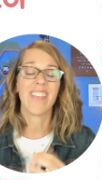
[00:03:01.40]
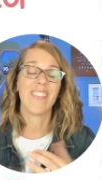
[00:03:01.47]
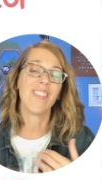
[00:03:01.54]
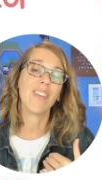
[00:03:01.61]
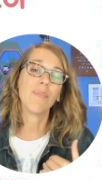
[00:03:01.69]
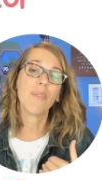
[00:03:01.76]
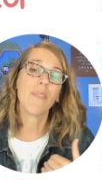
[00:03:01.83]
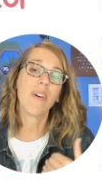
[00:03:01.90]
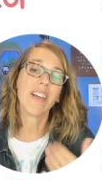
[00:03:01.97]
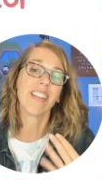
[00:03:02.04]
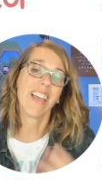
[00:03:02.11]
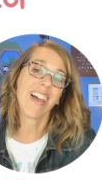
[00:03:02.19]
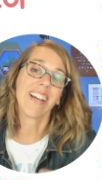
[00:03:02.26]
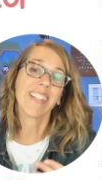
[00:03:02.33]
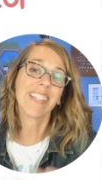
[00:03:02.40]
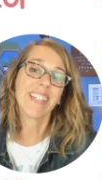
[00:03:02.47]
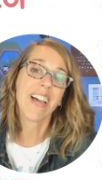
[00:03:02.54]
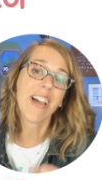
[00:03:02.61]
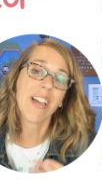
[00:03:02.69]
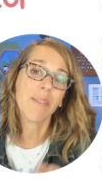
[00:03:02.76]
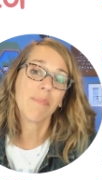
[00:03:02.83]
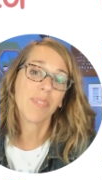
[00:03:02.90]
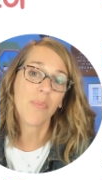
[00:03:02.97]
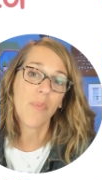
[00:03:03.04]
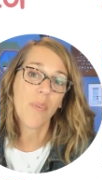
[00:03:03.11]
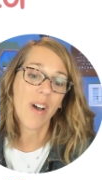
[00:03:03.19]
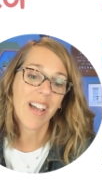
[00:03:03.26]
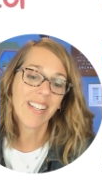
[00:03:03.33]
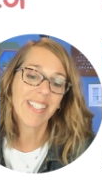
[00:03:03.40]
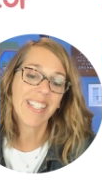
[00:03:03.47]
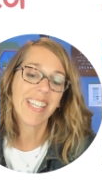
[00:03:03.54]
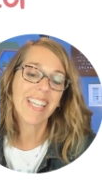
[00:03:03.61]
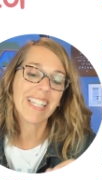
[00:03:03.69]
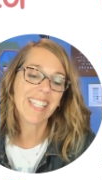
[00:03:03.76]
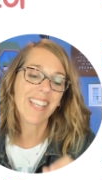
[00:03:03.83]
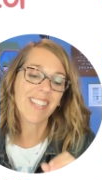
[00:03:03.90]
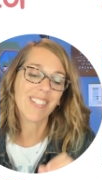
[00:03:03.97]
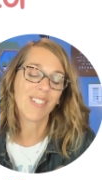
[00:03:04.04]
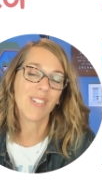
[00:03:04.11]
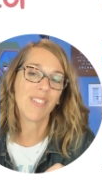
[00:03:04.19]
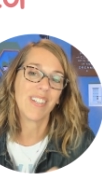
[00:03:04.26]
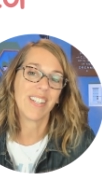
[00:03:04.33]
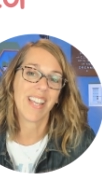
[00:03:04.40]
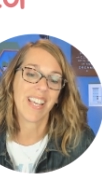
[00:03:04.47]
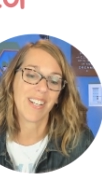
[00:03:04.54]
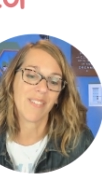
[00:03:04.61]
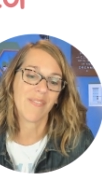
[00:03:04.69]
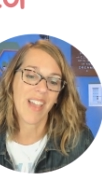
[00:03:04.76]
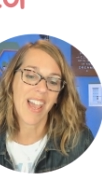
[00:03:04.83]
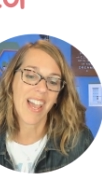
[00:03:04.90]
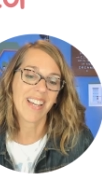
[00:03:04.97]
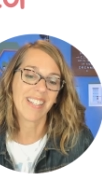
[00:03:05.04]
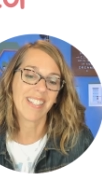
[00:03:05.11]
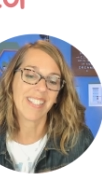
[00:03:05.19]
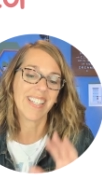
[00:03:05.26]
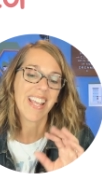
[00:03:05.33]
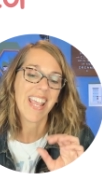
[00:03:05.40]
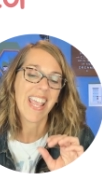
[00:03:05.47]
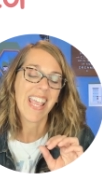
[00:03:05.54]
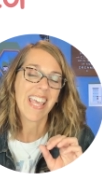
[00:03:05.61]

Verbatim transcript: And then we want x times what gets us to the negative x.